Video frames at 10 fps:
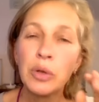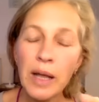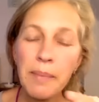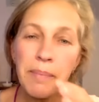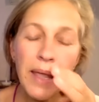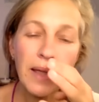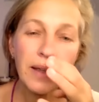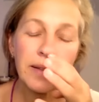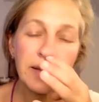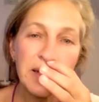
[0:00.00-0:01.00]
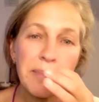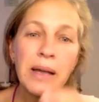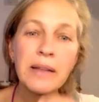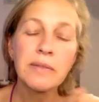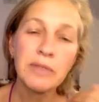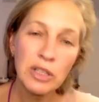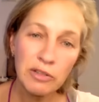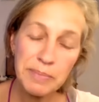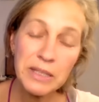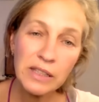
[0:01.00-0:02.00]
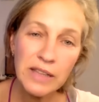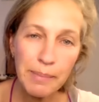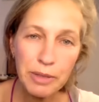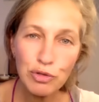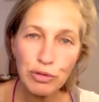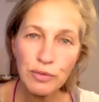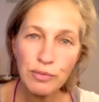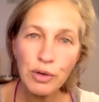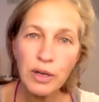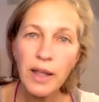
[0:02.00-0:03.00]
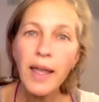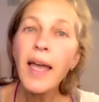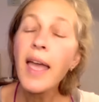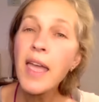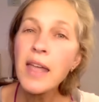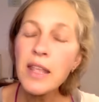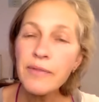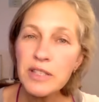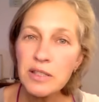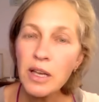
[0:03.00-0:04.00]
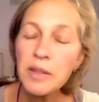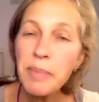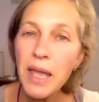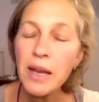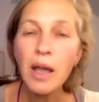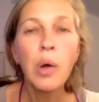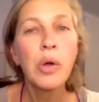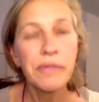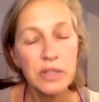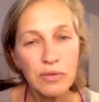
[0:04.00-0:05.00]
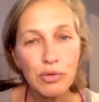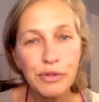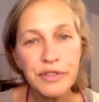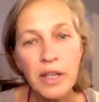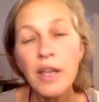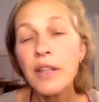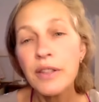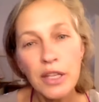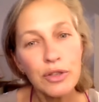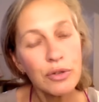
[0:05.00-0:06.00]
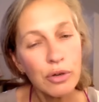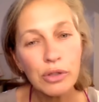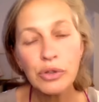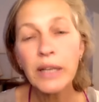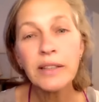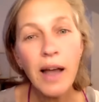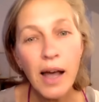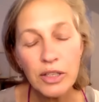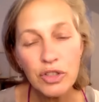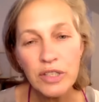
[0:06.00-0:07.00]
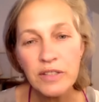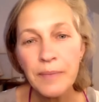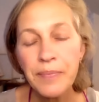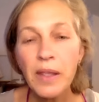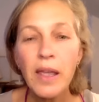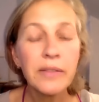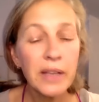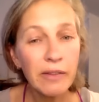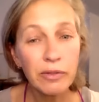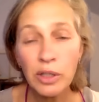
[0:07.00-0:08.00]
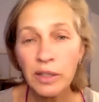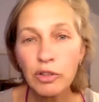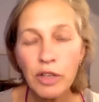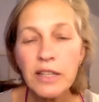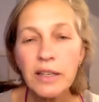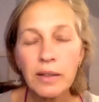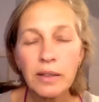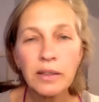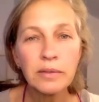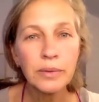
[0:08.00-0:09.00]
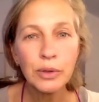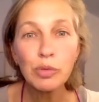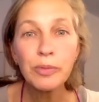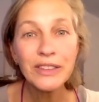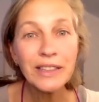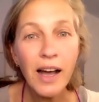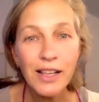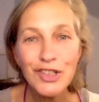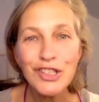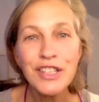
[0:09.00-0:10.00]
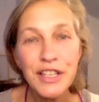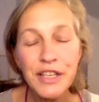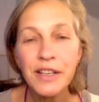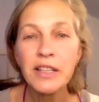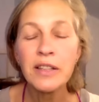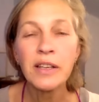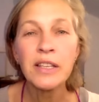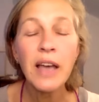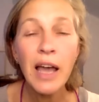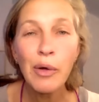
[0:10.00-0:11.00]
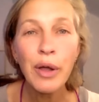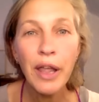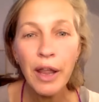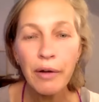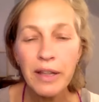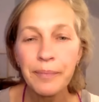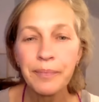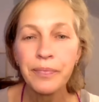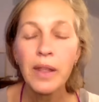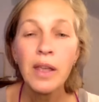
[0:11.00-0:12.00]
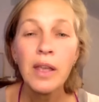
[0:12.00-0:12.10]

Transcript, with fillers: You come back in three months, we repeat the laboratory work. And if it's not better or if it's worse, then you go to oncologist. And we have great uh, group of oncologists here in, in our area.